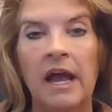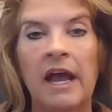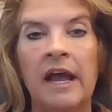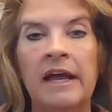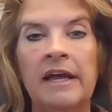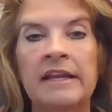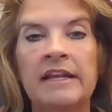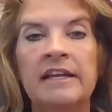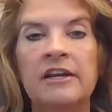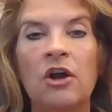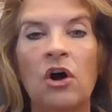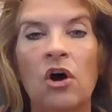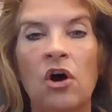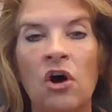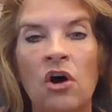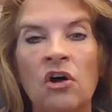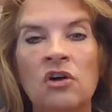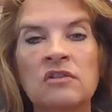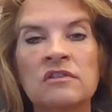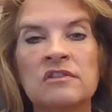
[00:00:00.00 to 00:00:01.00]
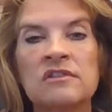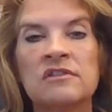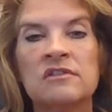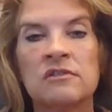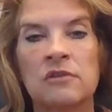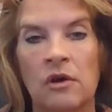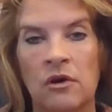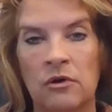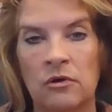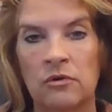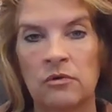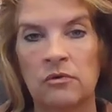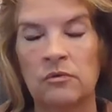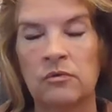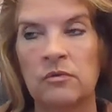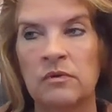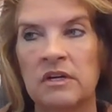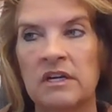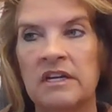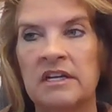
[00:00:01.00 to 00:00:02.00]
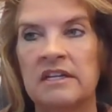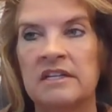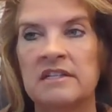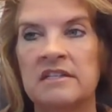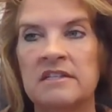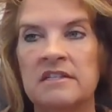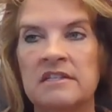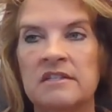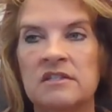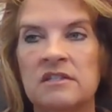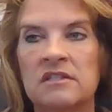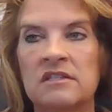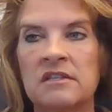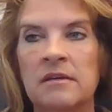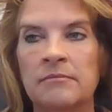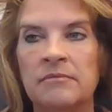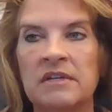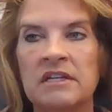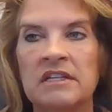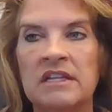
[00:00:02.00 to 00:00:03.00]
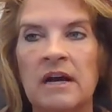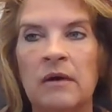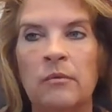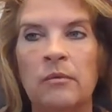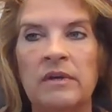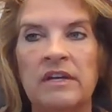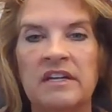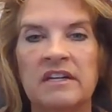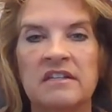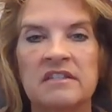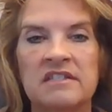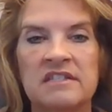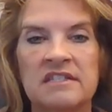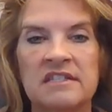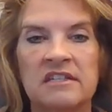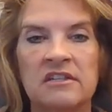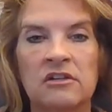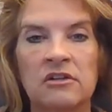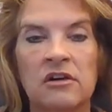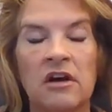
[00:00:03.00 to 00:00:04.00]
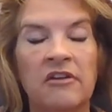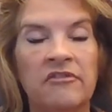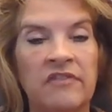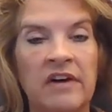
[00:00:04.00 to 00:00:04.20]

and it also is something that we consider a